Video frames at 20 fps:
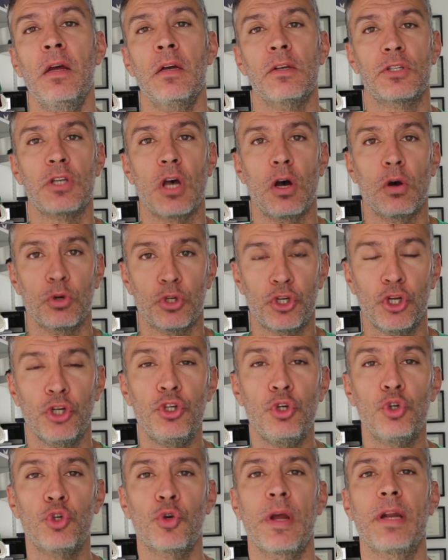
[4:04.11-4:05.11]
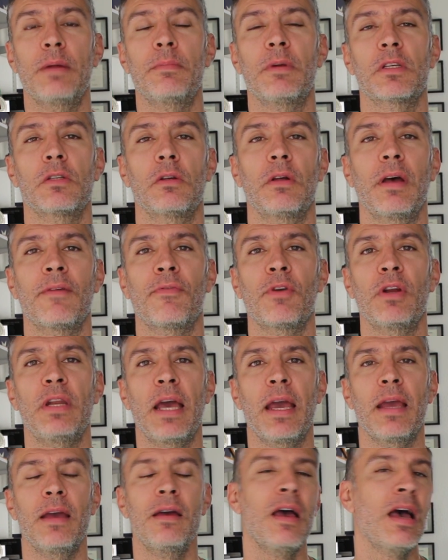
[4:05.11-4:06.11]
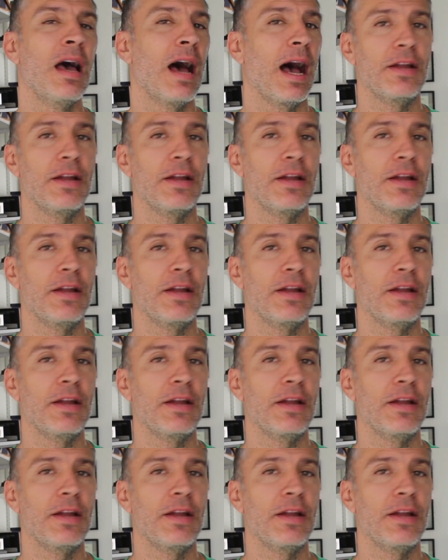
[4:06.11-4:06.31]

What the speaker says: So should you train a muscle every day?